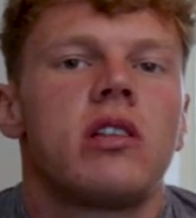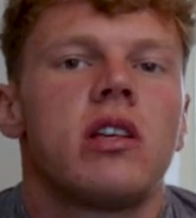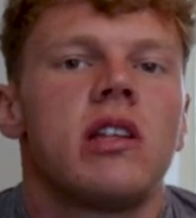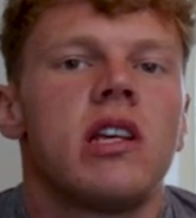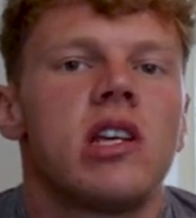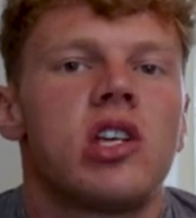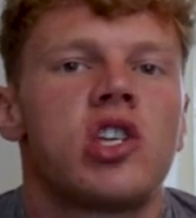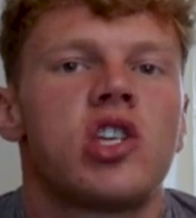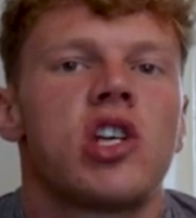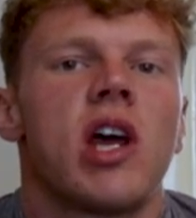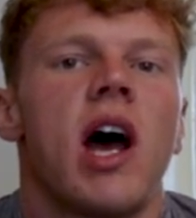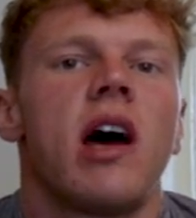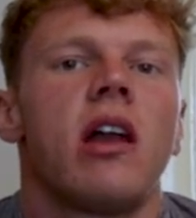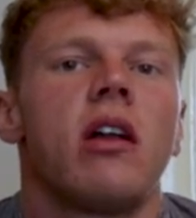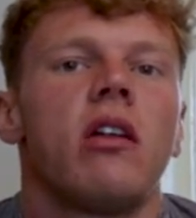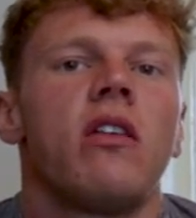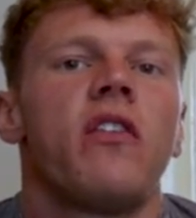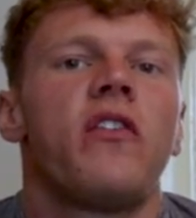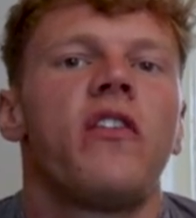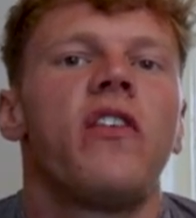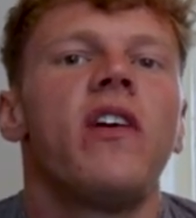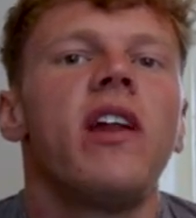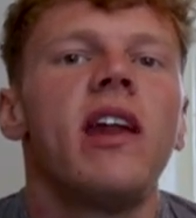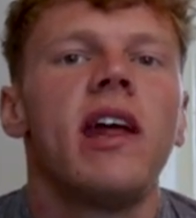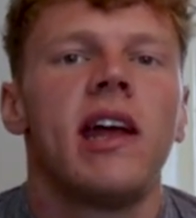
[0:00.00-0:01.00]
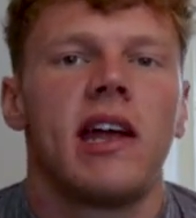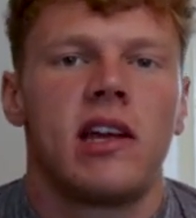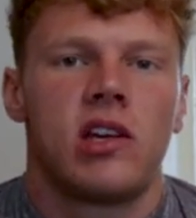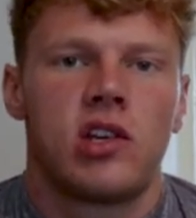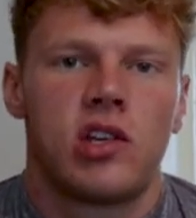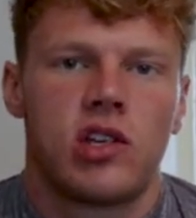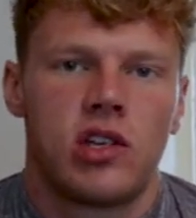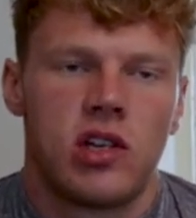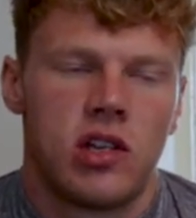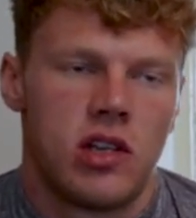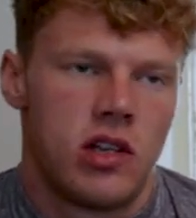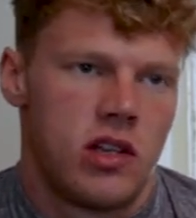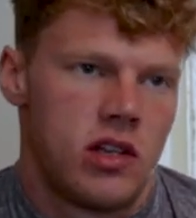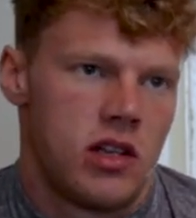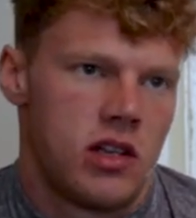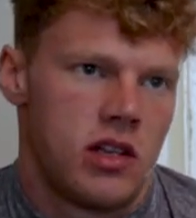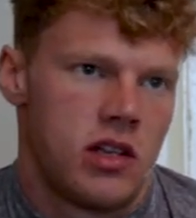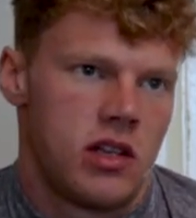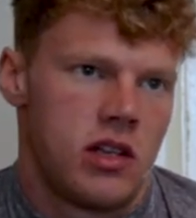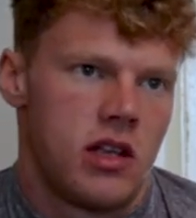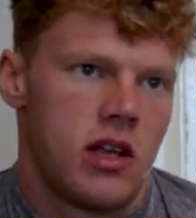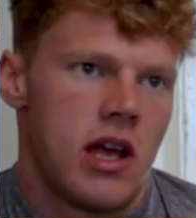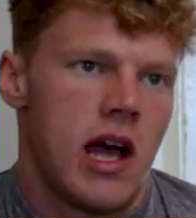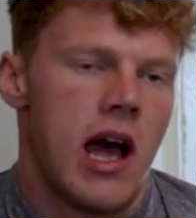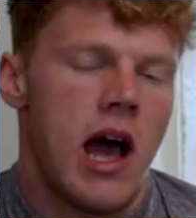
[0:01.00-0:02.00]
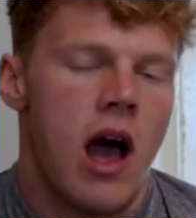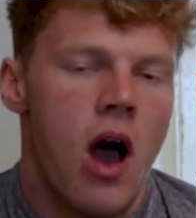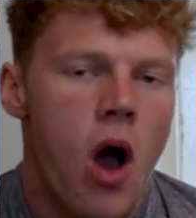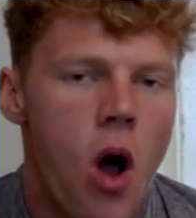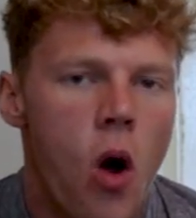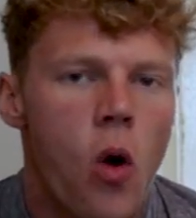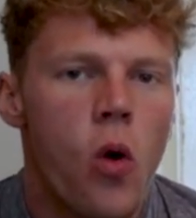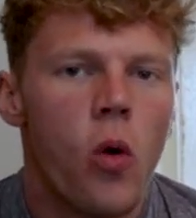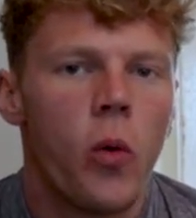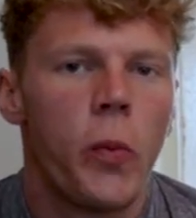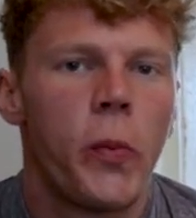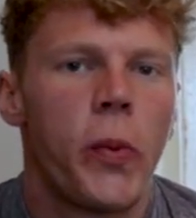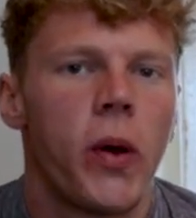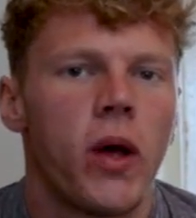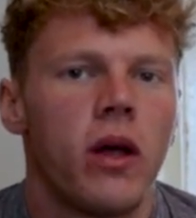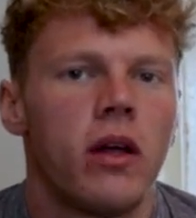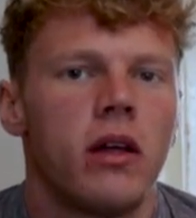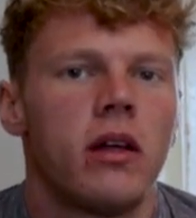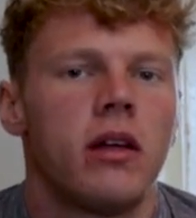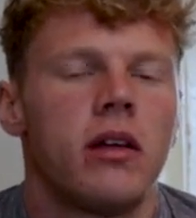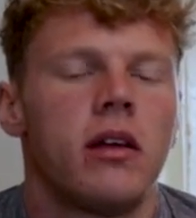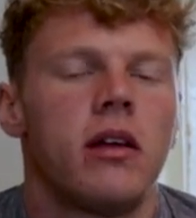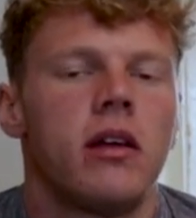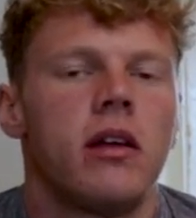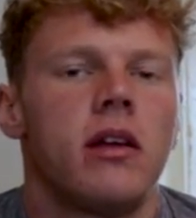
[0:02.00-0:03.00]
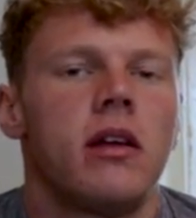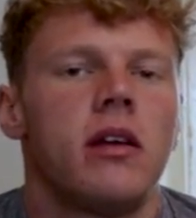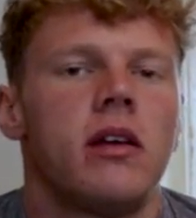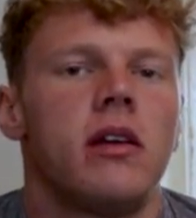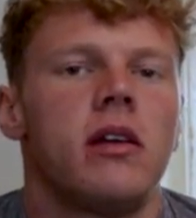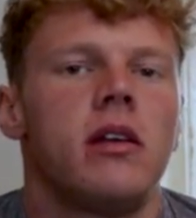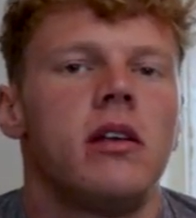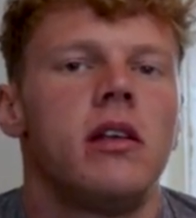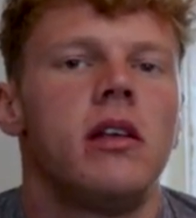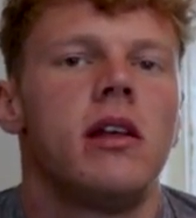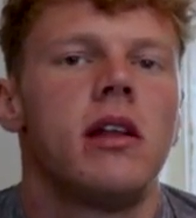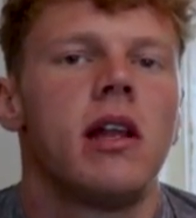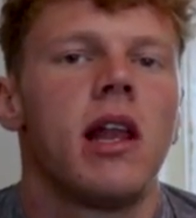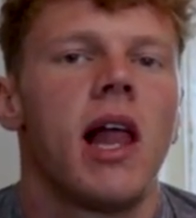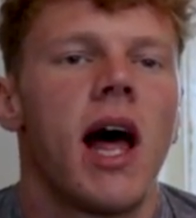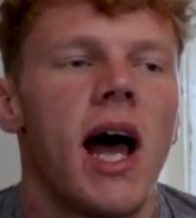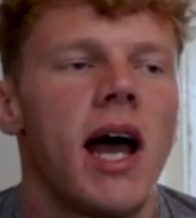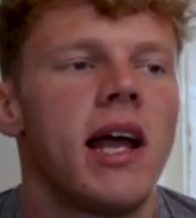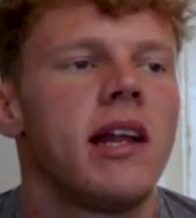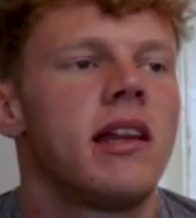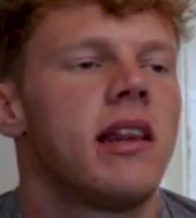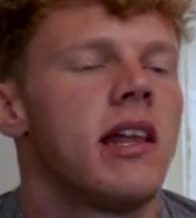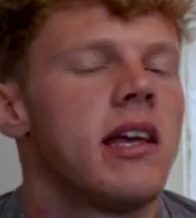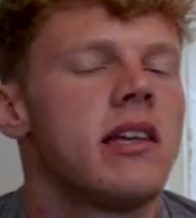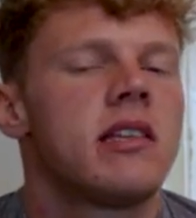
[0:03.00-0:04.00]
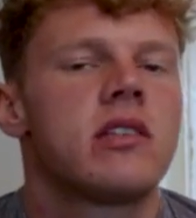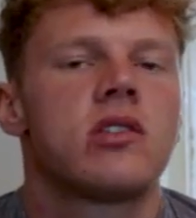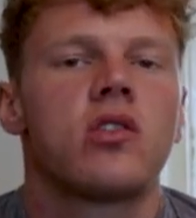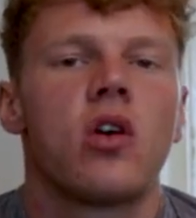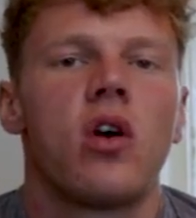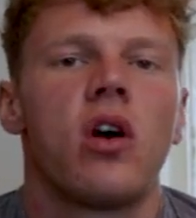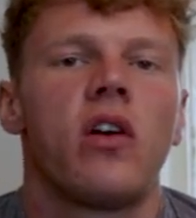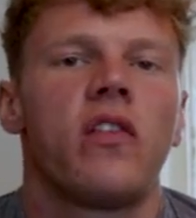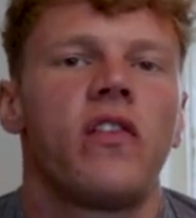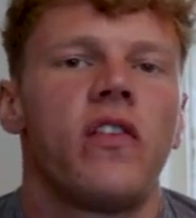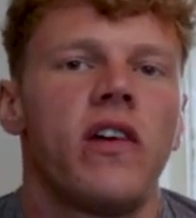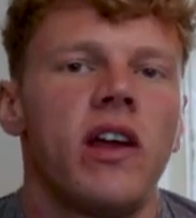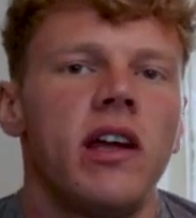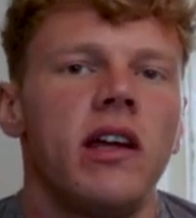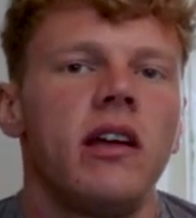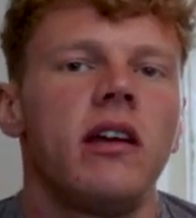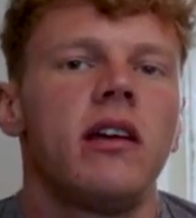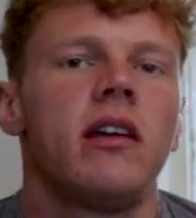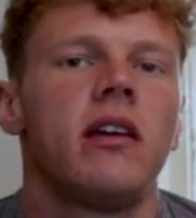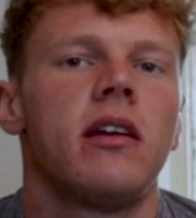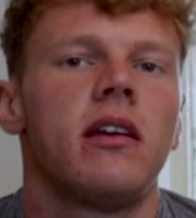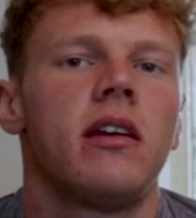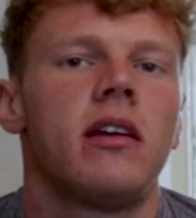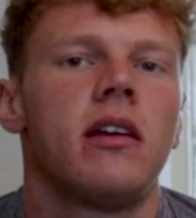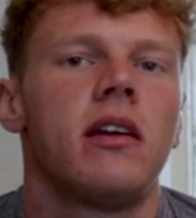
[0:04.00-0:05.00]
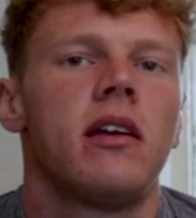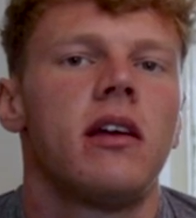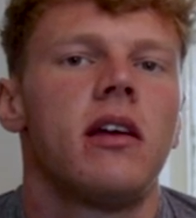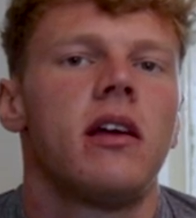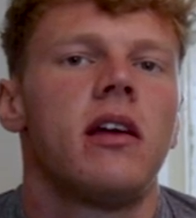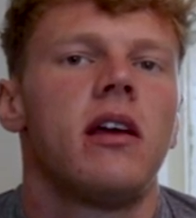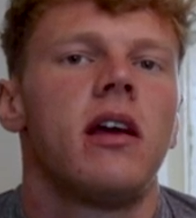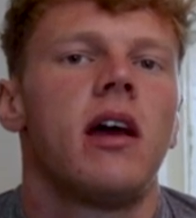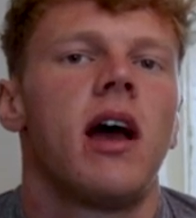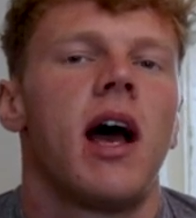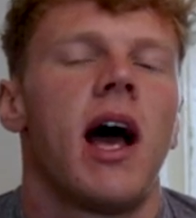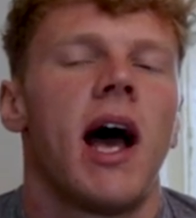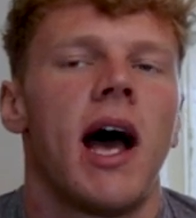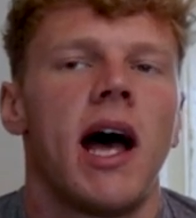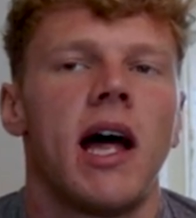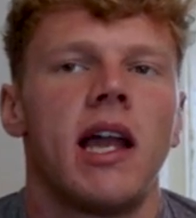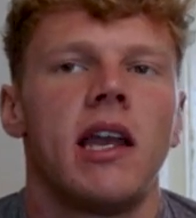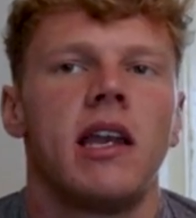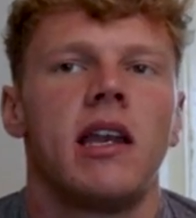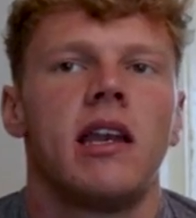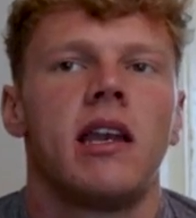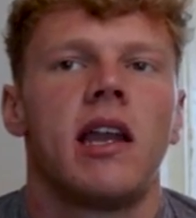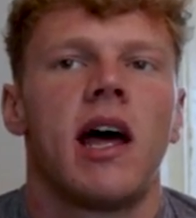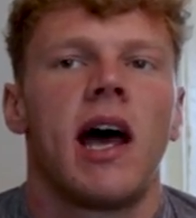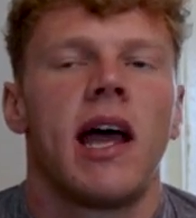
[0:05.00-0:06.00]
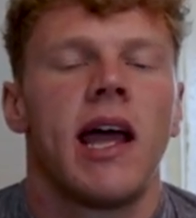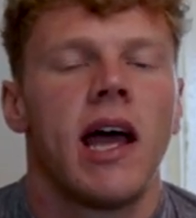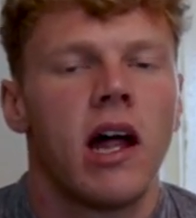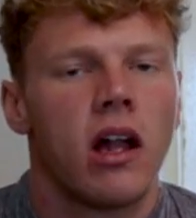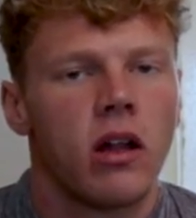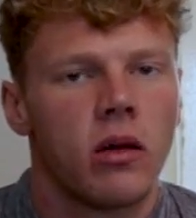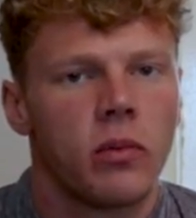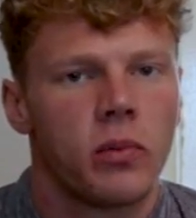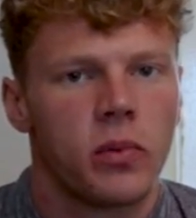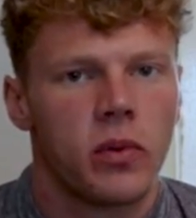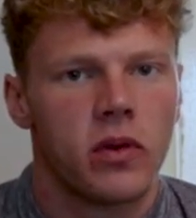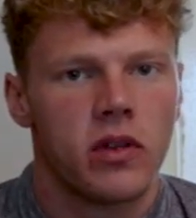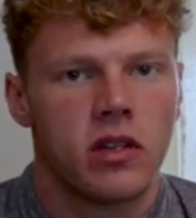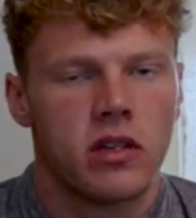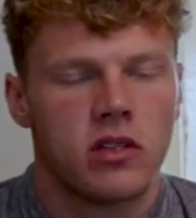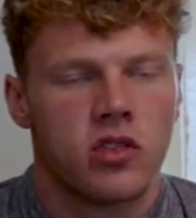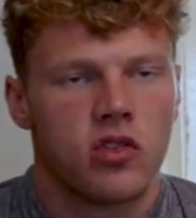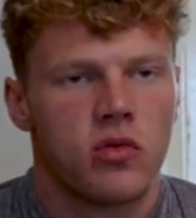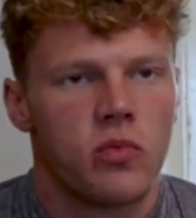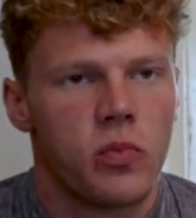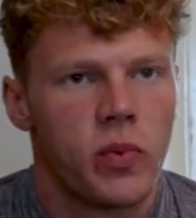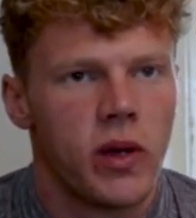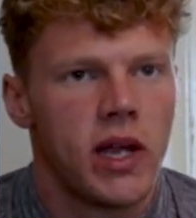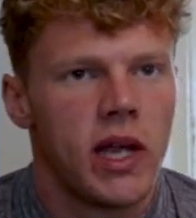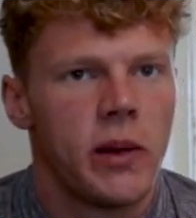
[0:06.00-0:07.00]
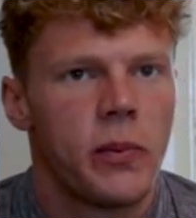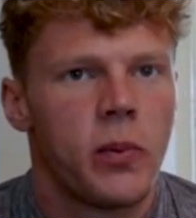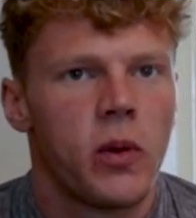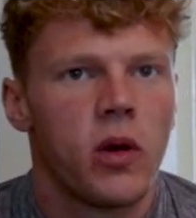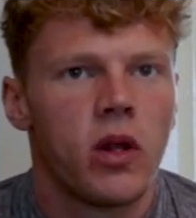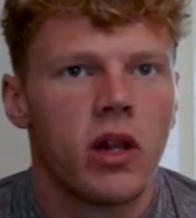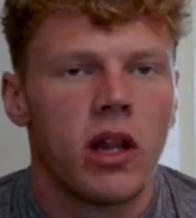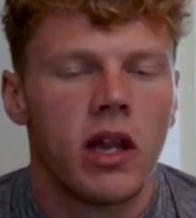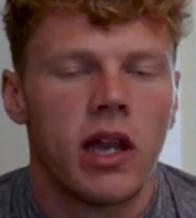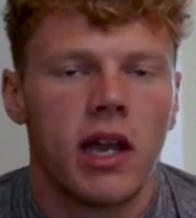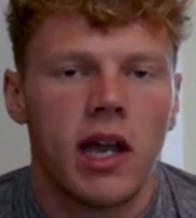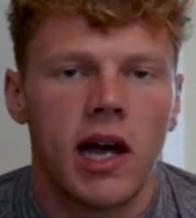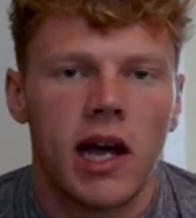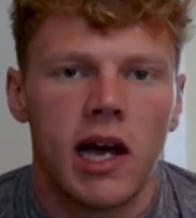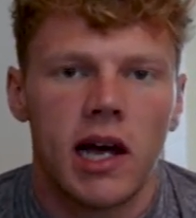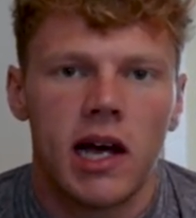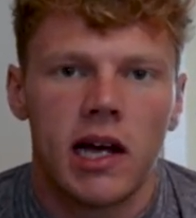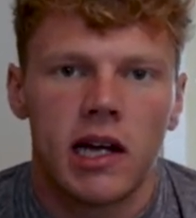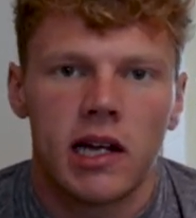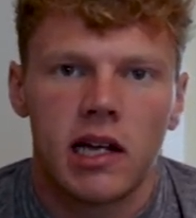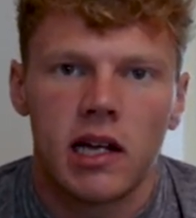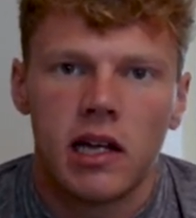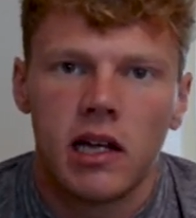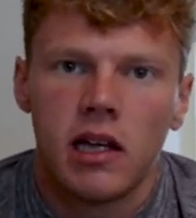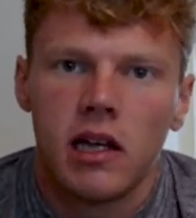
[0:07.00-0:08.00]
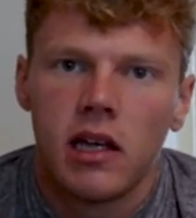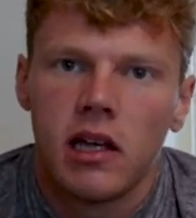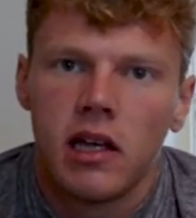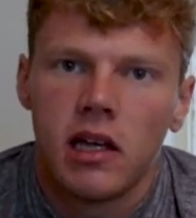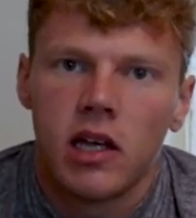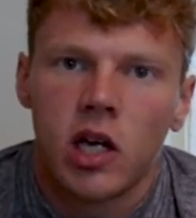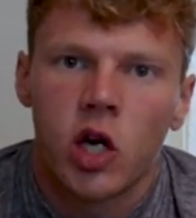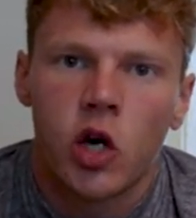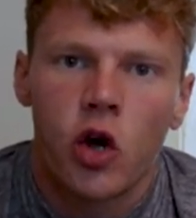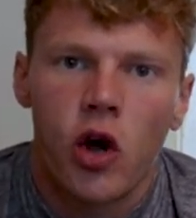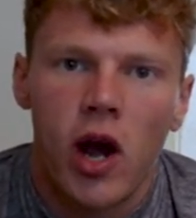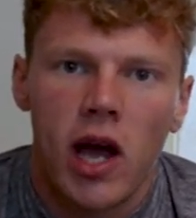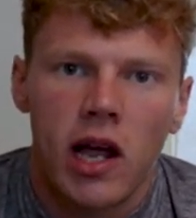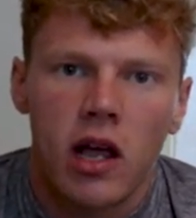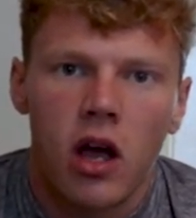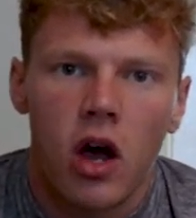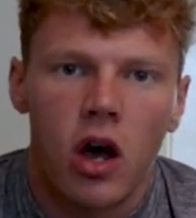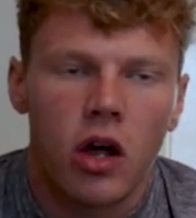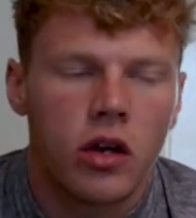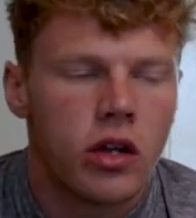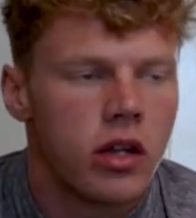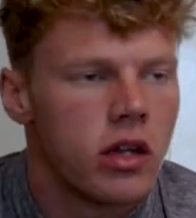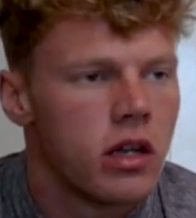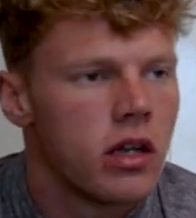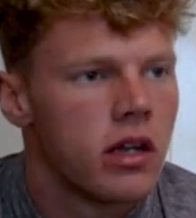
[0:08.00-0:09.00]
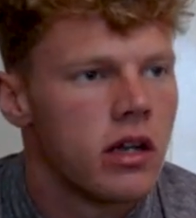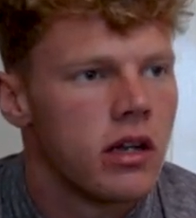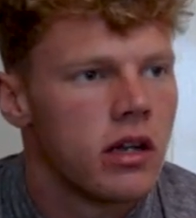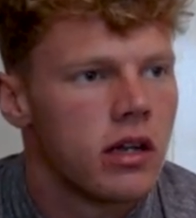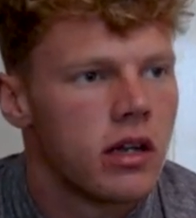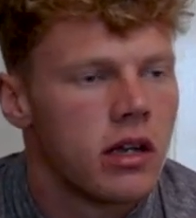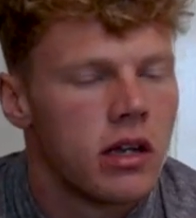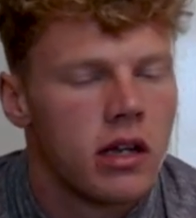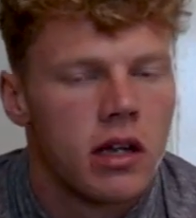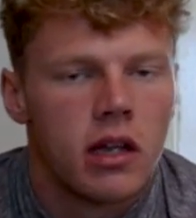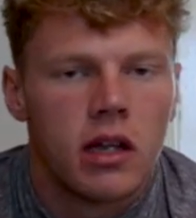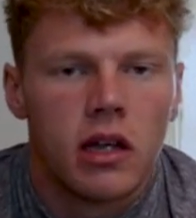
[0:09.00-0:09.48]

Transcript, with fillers: to this channel finished. I hope you like this sort of thing. And I help some people and I crack on and